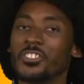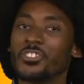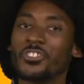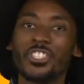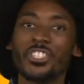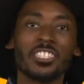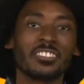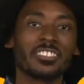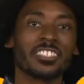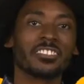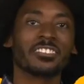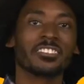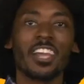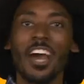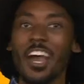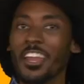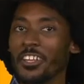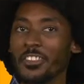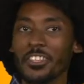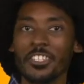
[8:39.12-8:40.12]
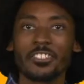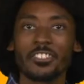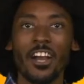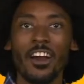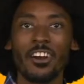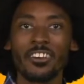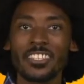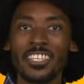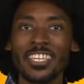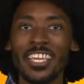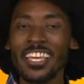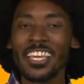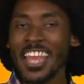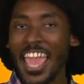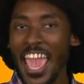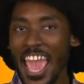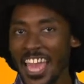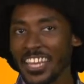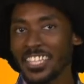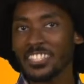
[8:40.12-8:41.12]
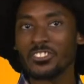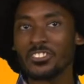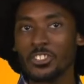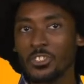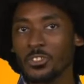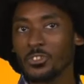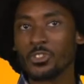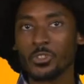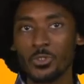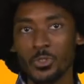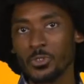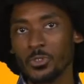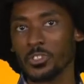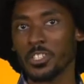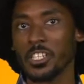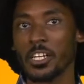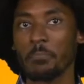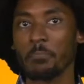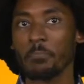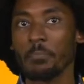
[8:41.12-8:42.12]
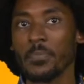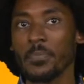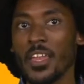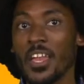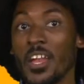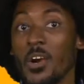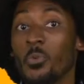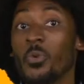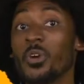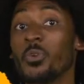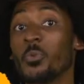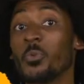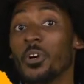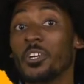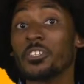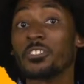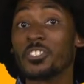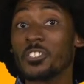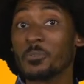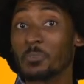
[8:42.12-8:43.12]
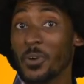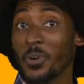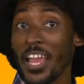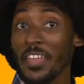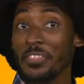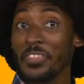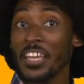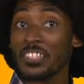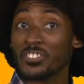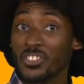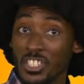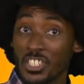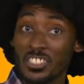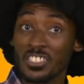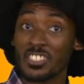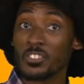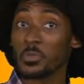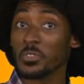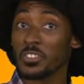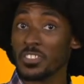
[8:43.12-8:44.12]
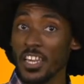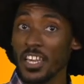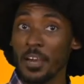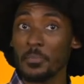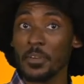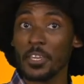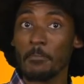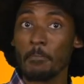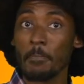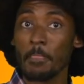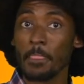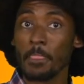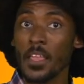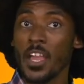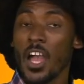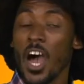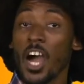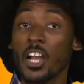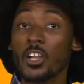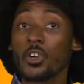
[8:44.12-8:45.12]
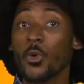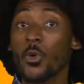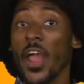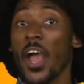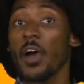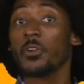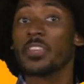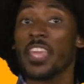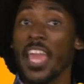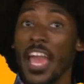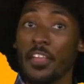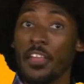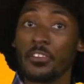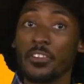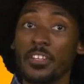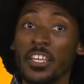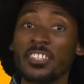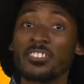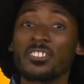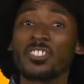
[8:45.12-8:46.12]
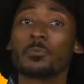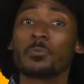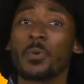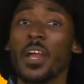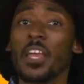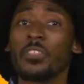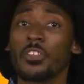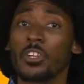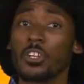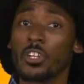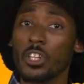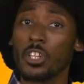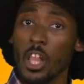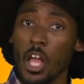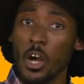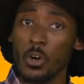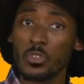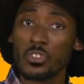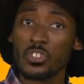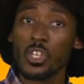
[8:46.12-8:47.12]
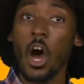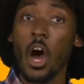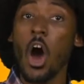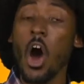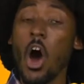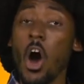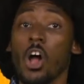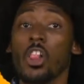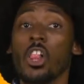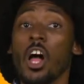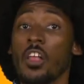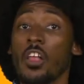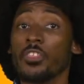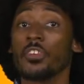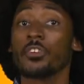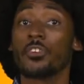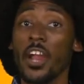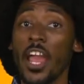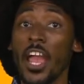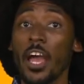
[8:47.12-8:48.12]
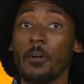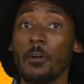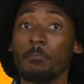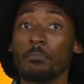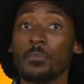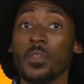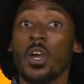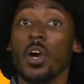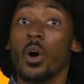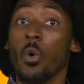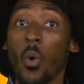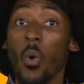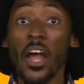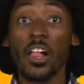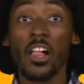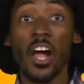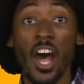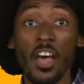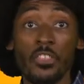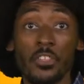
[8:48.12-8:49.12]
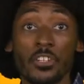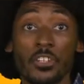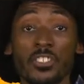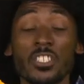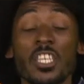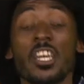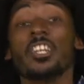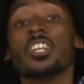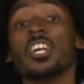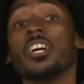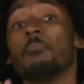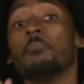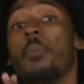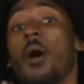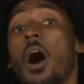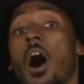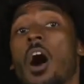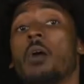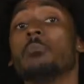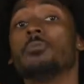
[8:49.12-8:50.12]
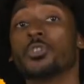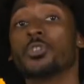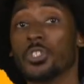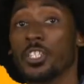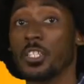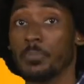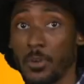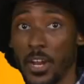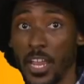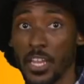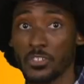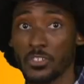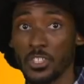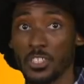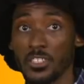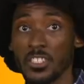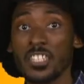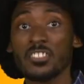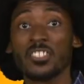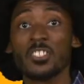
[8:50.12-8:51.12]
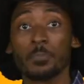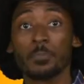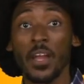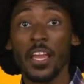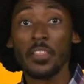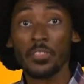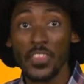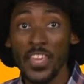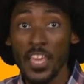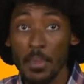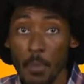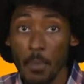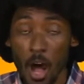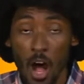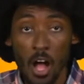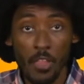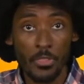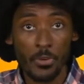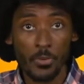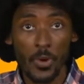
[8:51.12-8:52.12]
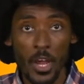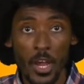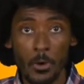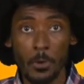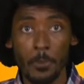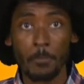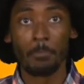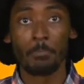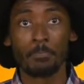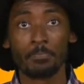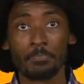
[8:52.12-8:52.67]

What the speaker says: Jesus got on the donkey and headed to Jerusalem. When word spread that Jesus was coming, a crowd gathered and spread their cloaks all on the ground, while others cut palm tree branches and spread them on the road.